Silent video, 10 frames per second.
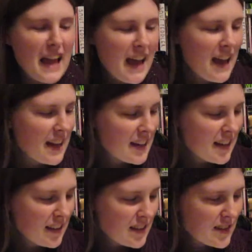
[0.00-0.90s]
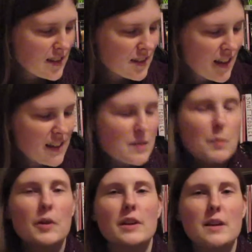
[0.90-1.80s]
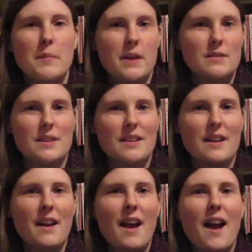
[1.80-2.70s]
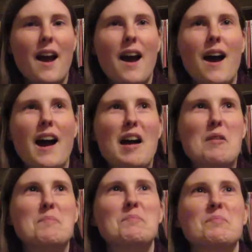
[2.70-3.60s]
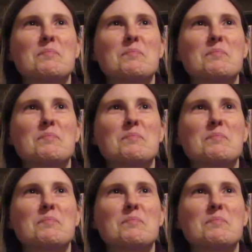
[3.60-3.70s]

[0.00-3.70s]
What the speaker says: and it's pretty amazing. The